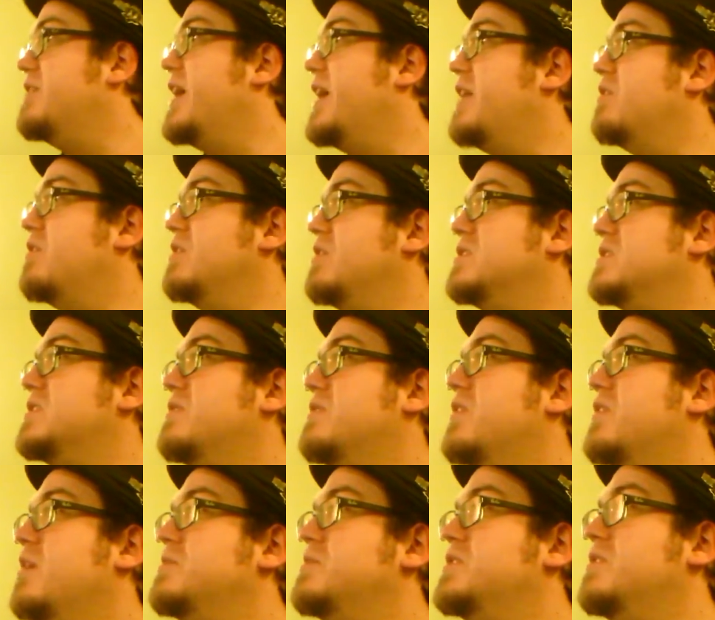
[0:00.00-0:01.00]
of that, or if
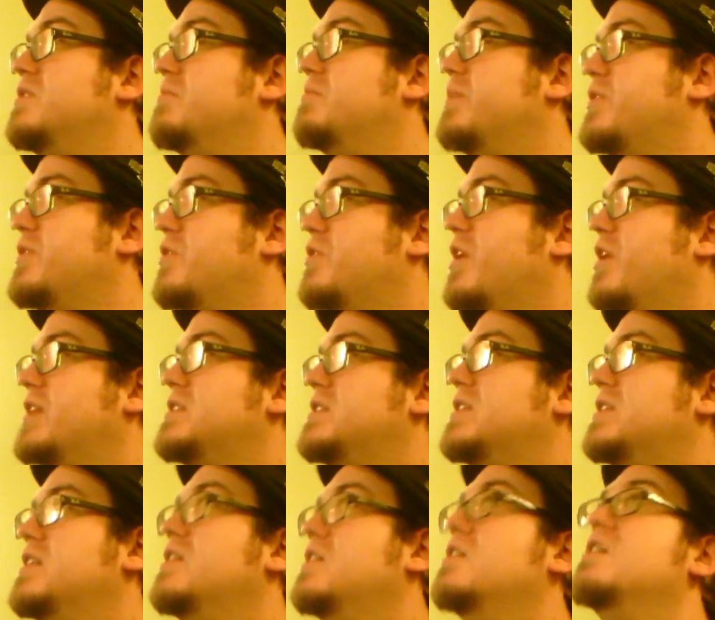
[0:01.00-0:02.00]
stuff comes to them, but they're not
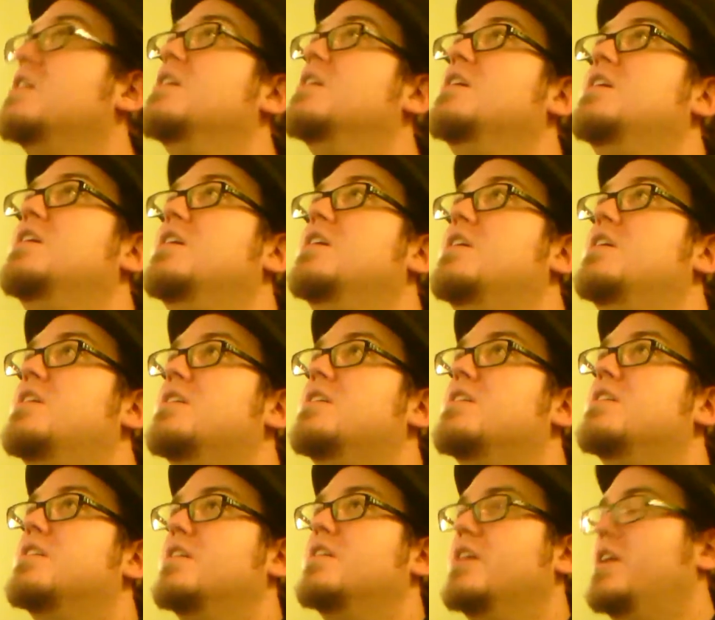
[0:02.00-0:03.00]
sitting there
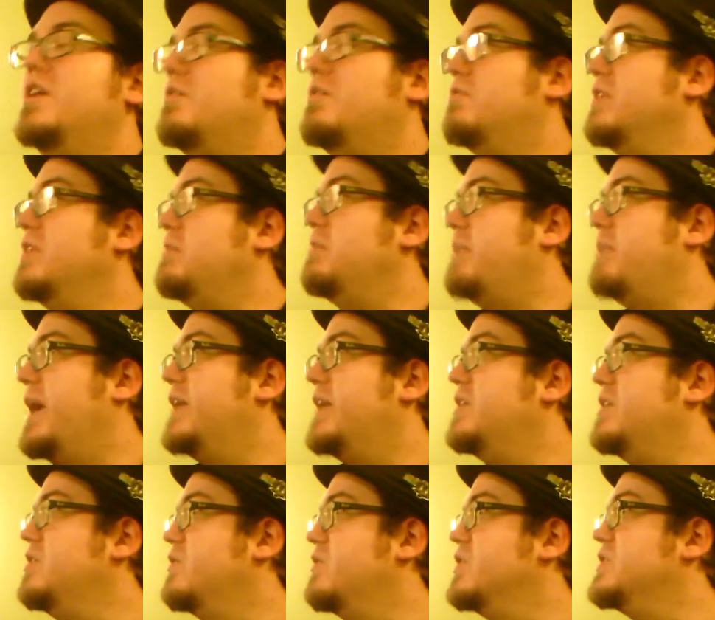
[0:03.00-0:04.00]
in a really bad
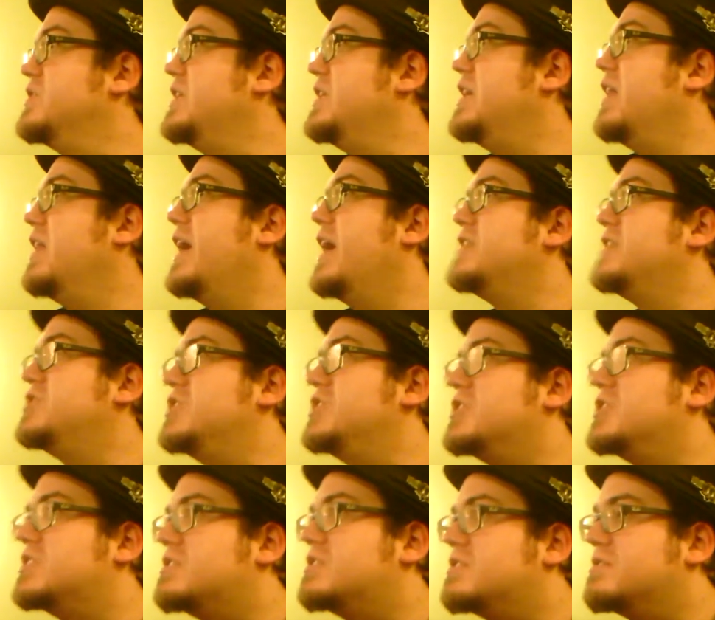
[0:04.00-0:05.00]
university class
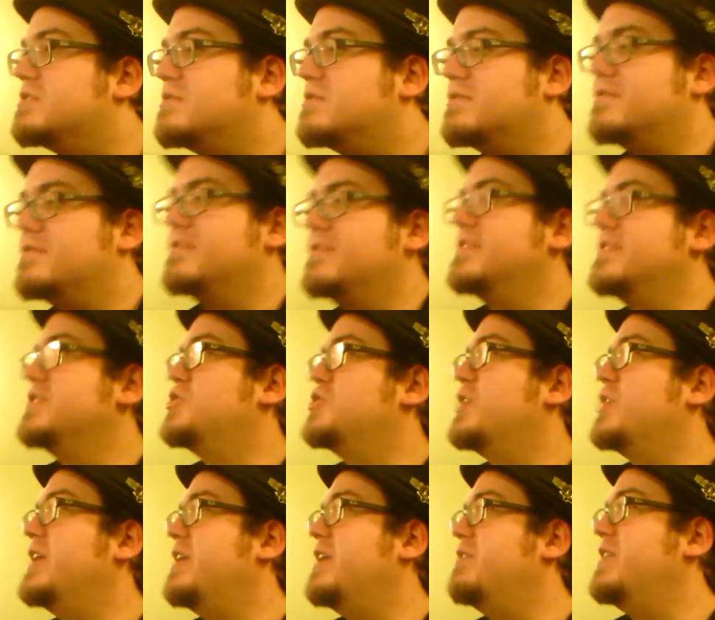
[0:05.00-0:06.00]
just
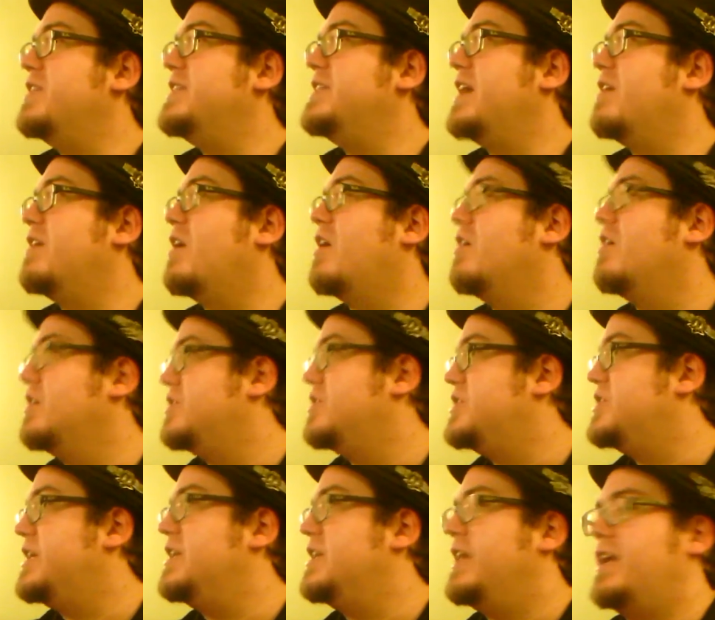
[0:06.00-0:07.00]
trying to get everything down. I'll
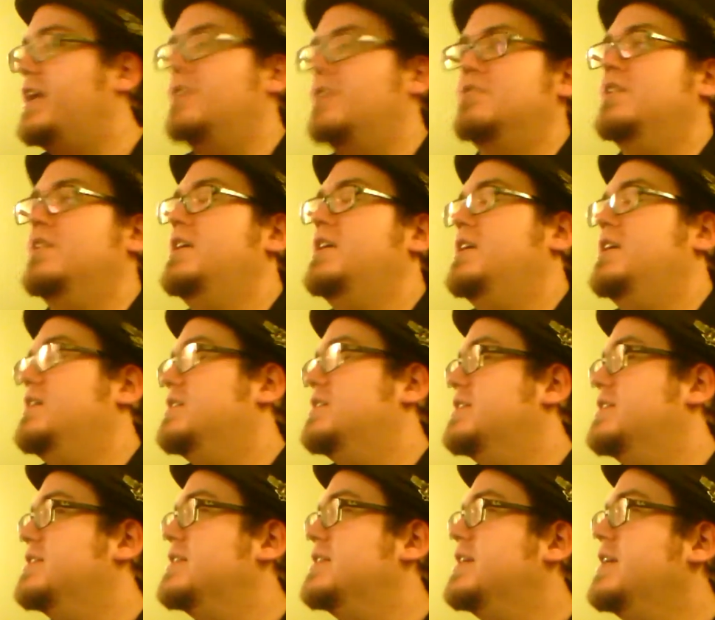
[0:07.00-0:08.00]
understand it later.
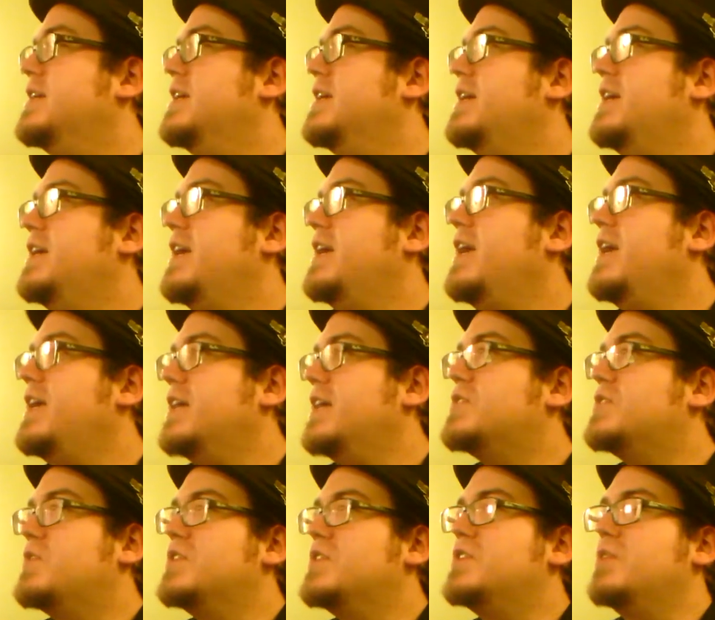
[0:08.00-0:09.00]
It
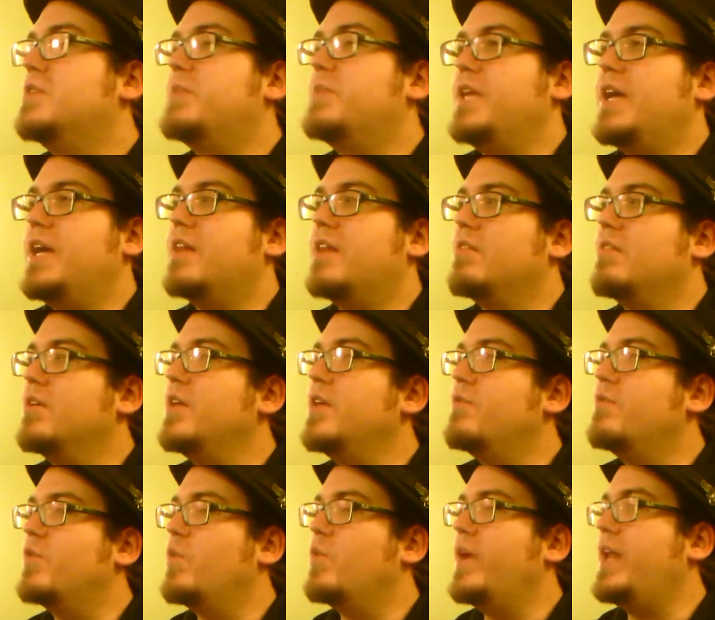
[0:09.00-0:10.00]
gets frustrating, but yeah, looking
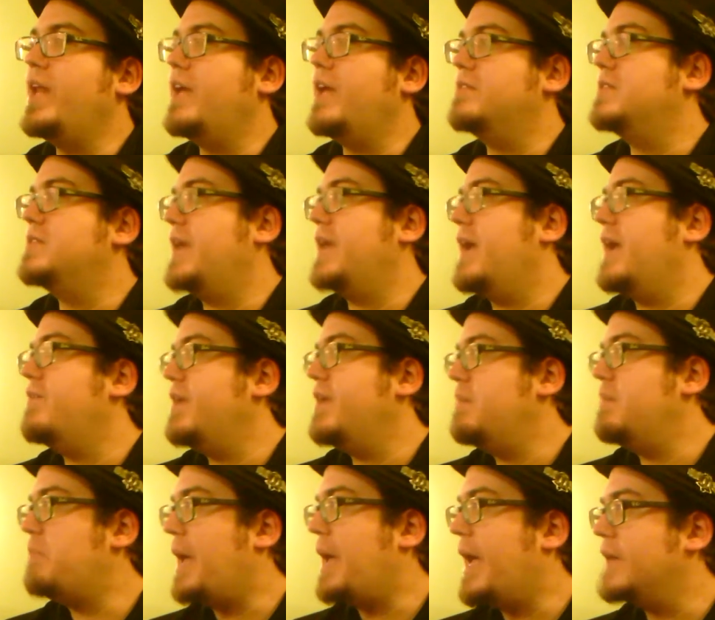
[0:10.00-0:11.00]
for a way to have
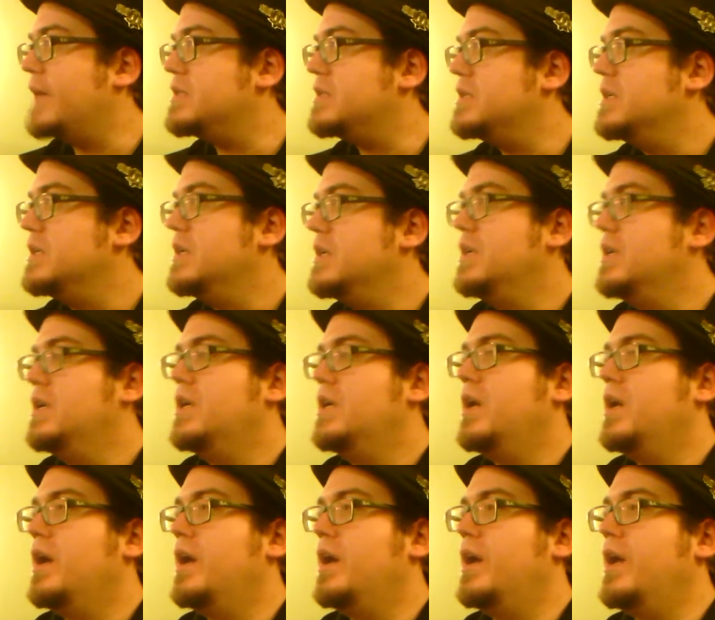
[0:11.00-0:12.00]
impact,
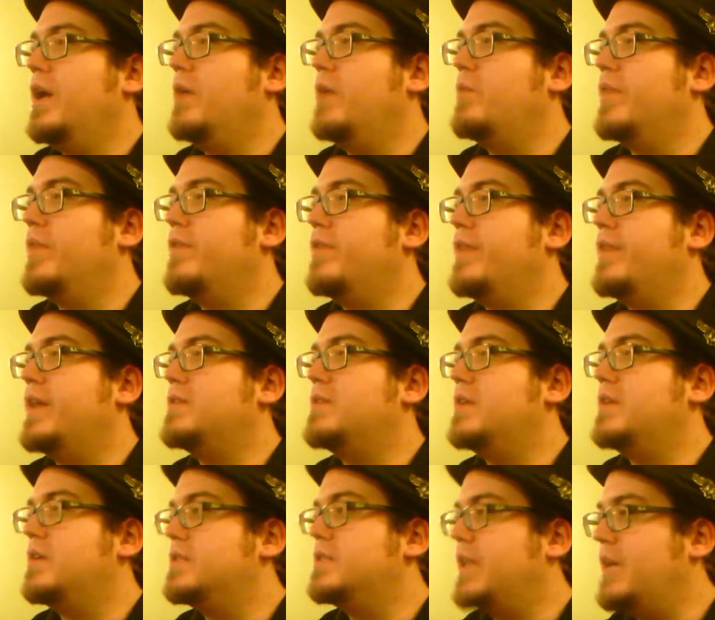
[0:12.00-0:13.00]
and whether that's
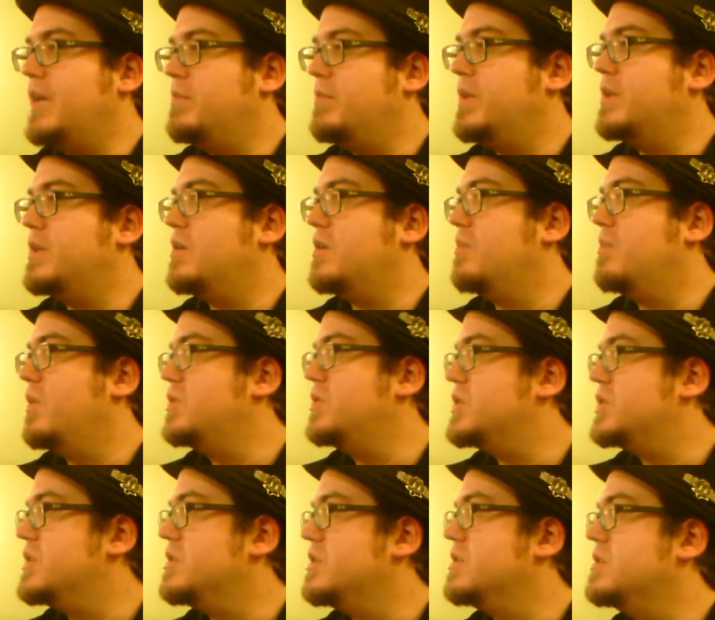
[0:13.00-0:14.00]
entertainment,
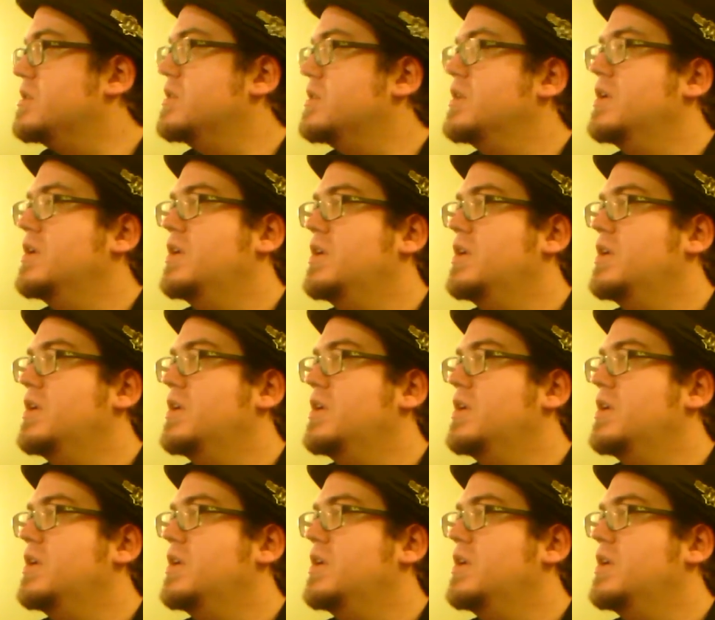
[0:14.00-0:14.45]
emotional,